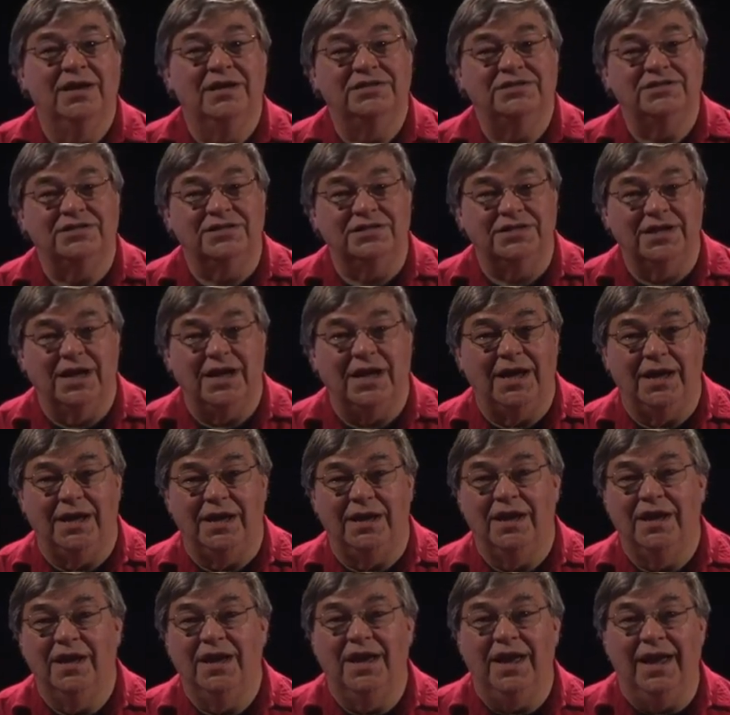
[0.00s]

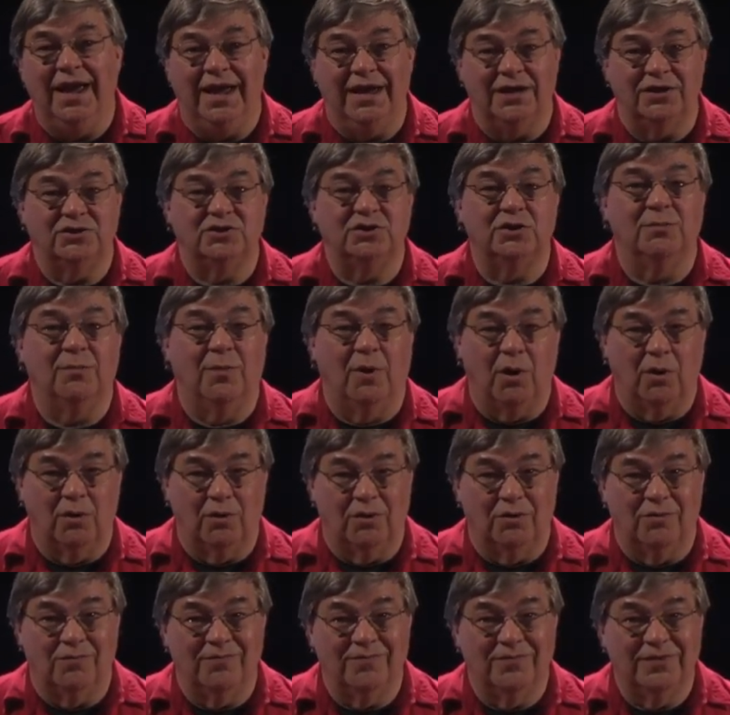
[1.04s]
today, and
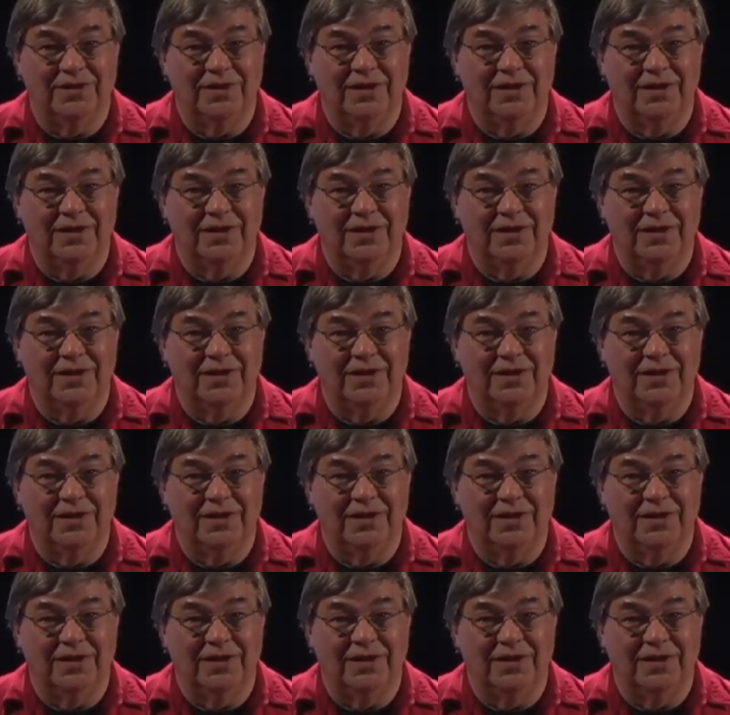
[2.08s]
tomorrow.